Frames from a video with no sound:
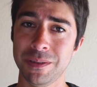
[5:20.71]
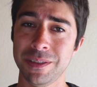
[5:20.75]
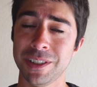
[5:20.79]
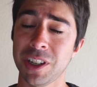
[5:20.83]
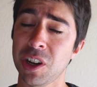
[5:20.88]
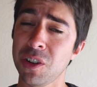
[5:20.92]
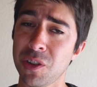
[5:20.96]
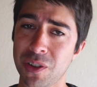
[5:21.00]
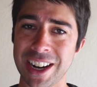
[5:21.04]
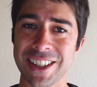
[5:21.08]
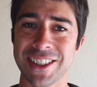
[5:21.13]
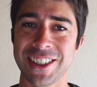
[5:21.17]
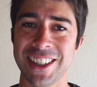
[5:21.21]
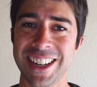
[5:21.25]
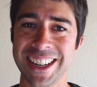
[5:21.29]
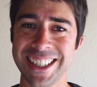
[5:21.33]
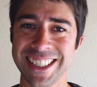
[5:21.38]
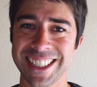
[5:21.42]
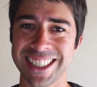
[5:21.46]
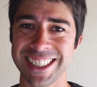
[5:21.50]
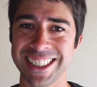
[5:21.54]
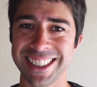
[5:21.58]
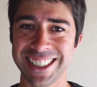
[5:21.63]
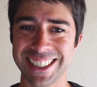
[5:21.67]

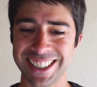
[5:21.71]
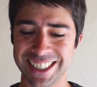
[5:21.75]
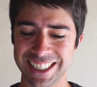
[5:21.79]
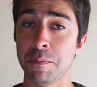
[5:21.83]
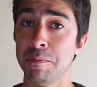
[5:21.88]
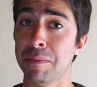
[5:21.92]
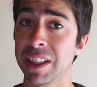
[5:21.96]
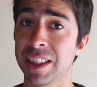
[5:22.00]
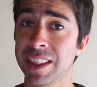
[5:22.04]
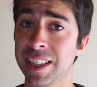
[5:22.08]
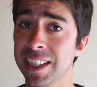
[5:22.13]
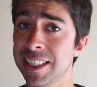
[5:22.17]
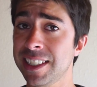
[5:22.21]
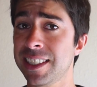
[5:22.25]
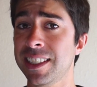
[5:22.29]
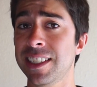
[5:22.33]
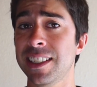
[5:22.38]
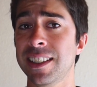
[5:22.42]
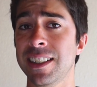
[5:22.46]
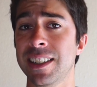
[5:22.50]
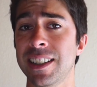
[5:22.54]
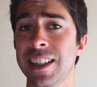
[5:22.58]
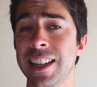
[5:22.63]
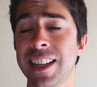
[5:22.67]
Congratulations! But
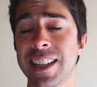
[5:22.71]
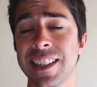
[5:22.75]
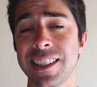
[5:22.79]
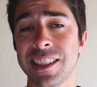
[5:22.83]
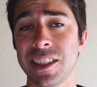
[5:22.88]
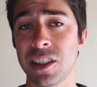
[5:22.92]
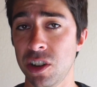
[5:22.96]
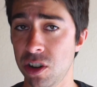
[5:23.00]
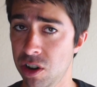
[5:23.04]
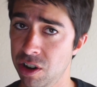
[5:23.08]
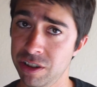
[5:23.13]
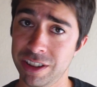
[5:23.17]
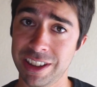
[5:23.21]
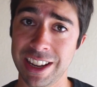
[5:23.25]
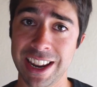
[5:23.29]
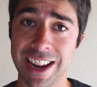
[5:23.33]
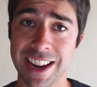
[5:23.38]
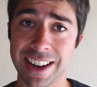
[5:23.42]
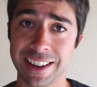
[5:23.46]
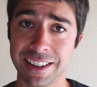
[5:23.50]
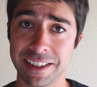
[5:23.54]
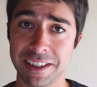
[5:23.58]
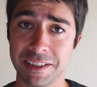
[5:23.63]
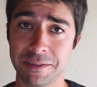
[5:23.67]
this is not the
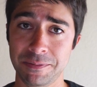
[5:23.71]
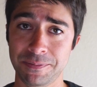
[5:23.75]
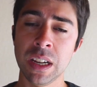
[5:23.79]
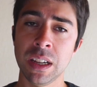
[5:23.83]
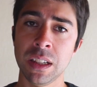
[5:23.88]
end.